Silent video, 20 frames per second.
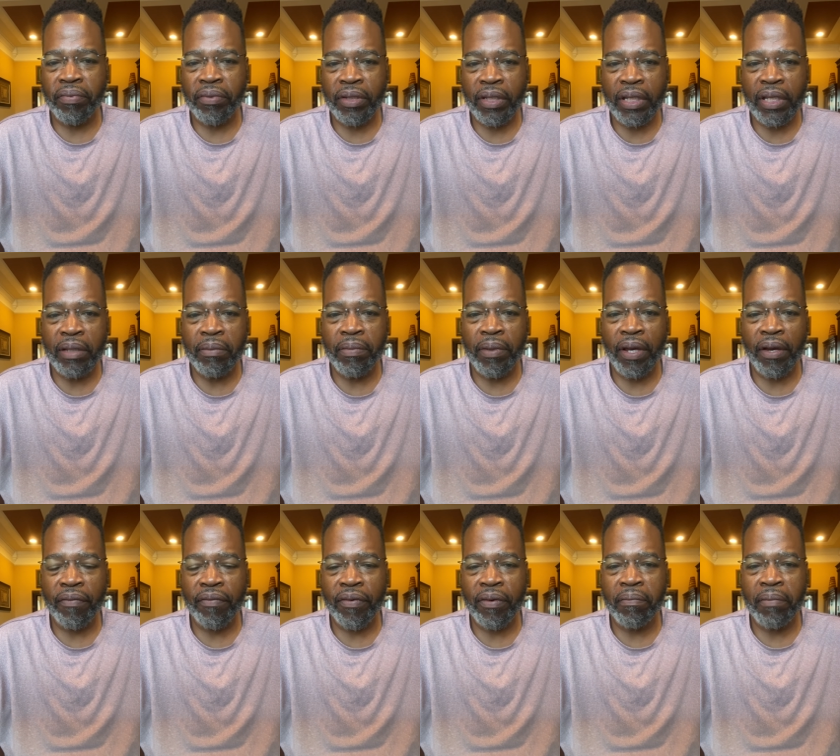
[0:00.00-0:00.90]
keep
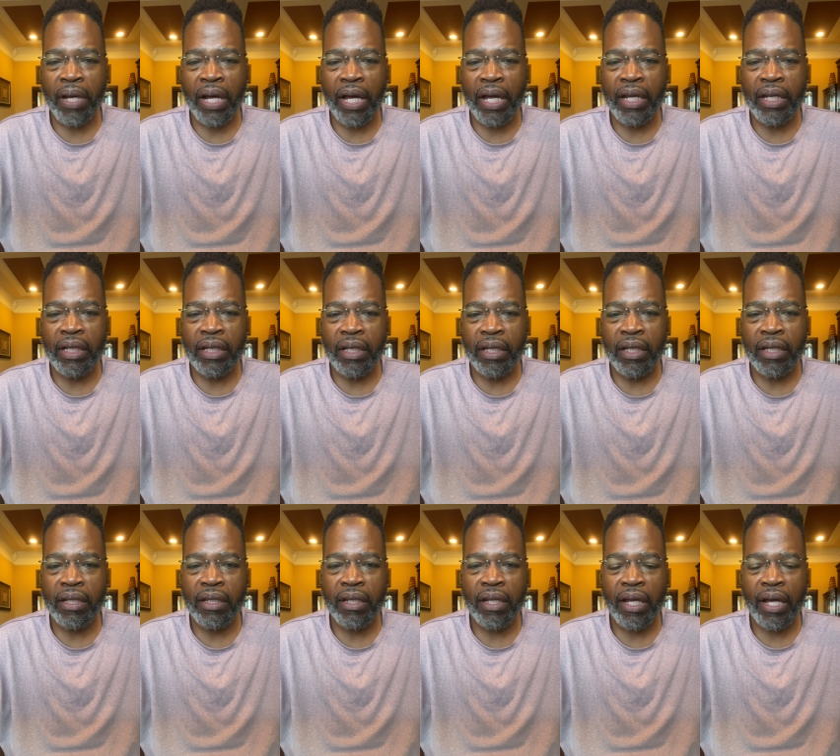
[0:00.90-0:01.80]
everybody
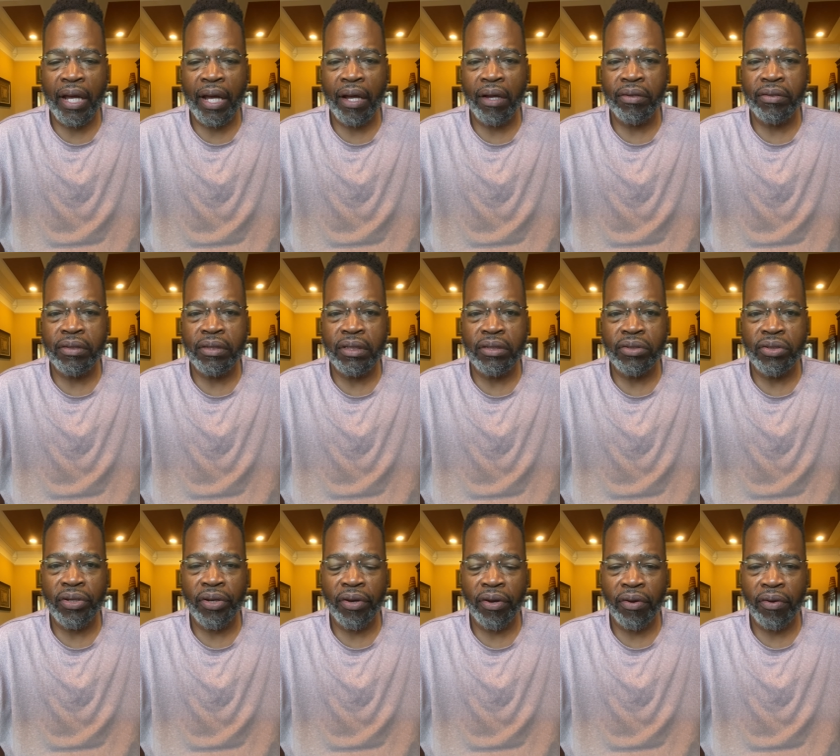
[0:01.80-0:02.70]
in the house
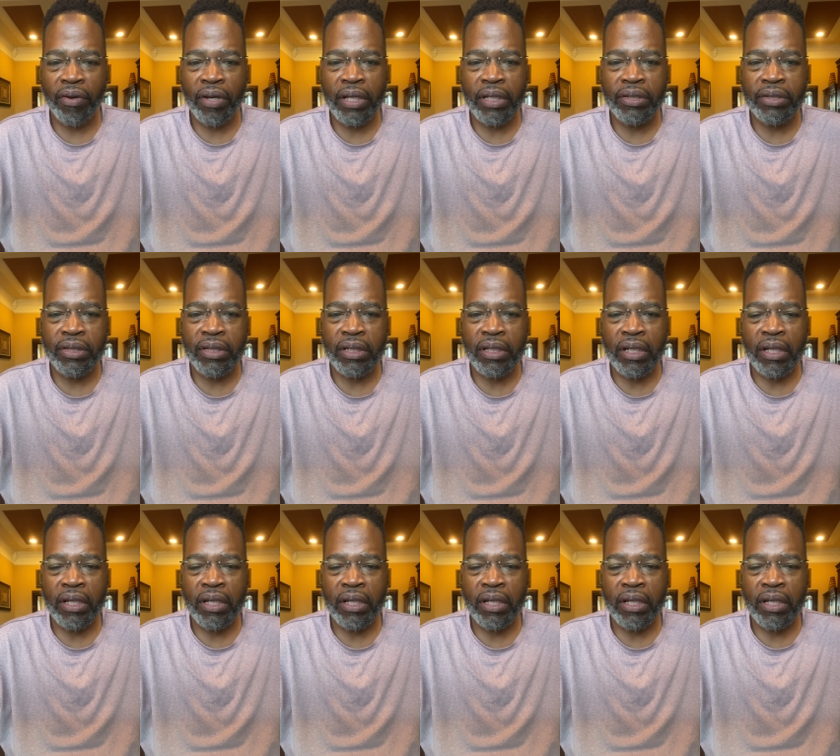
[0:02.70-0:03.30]
encouraged